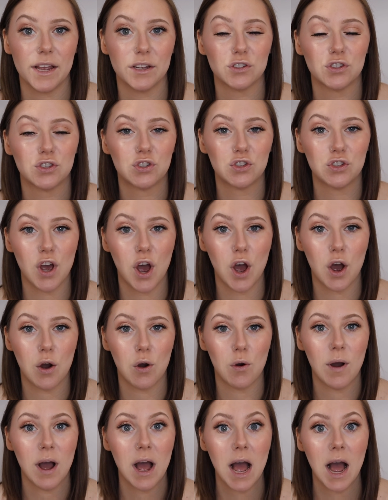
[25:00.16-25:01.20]

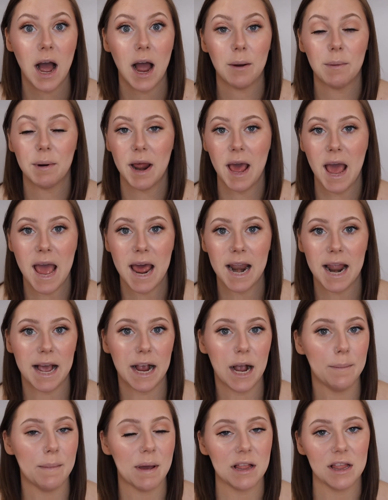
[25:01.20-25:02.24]
so I went ahead, I
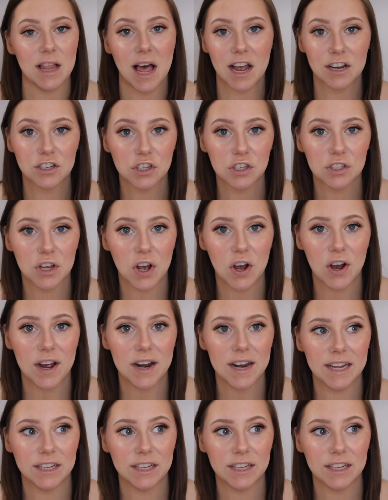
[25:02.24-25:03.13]
got my lashes on.